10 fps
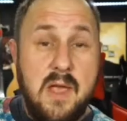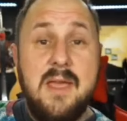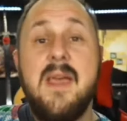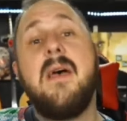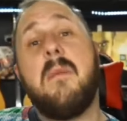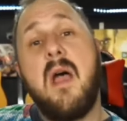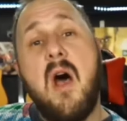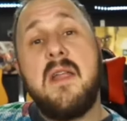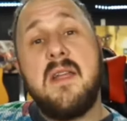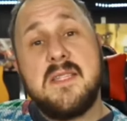Okay. My
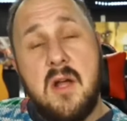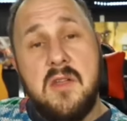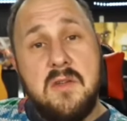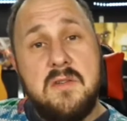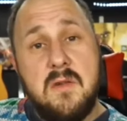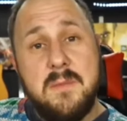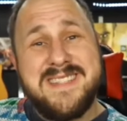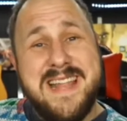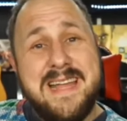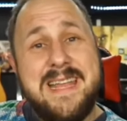audience on YouTube
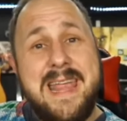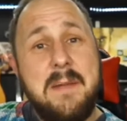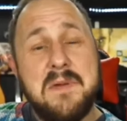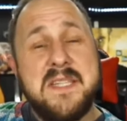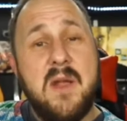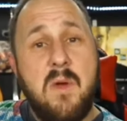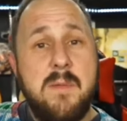is 98%